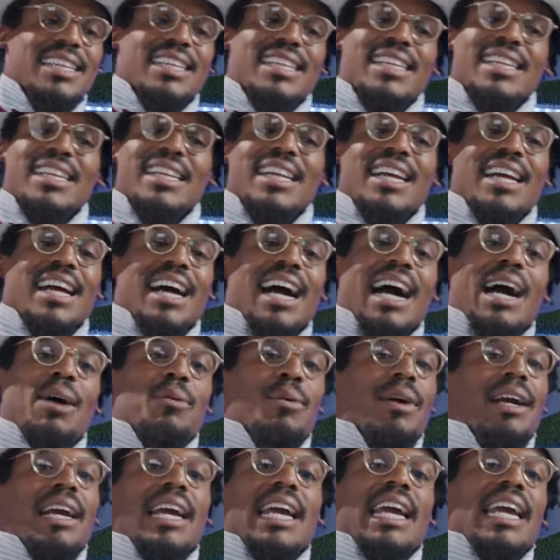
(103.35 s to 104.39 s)
I
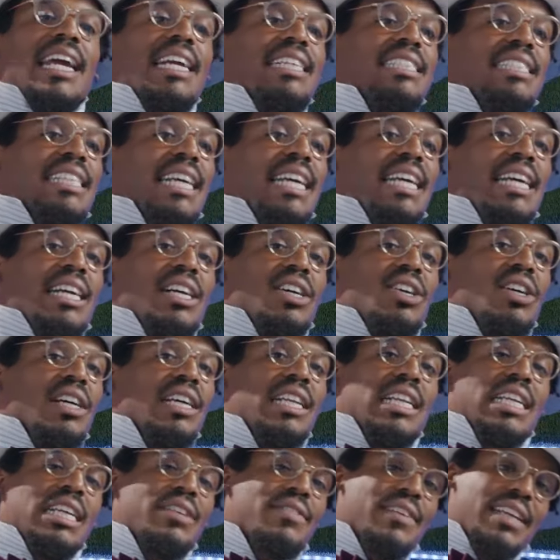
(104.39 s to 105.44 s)
wear XL,
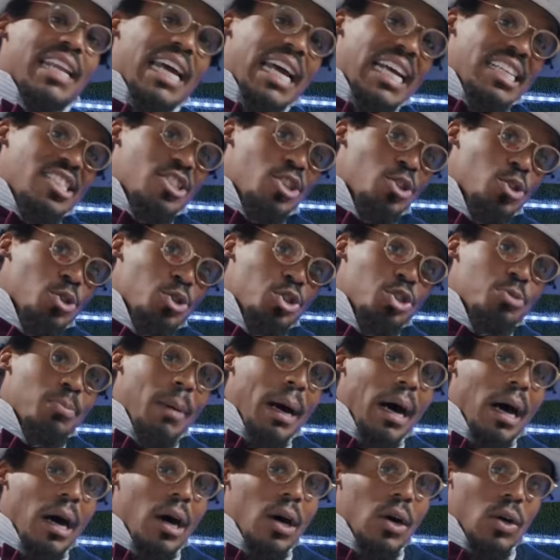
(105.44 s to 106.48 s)
and even that's too
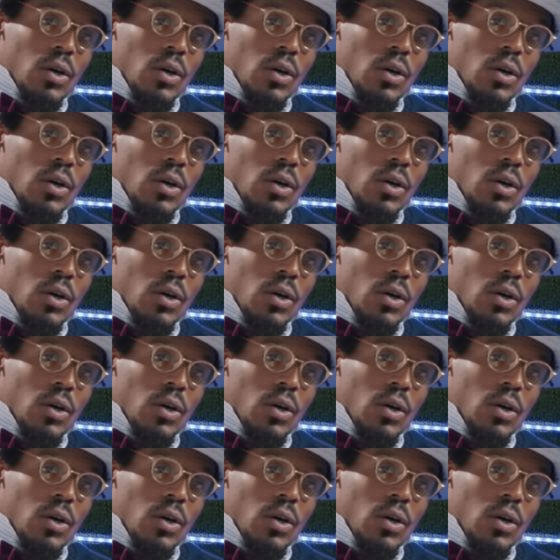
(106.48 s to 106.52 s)
small.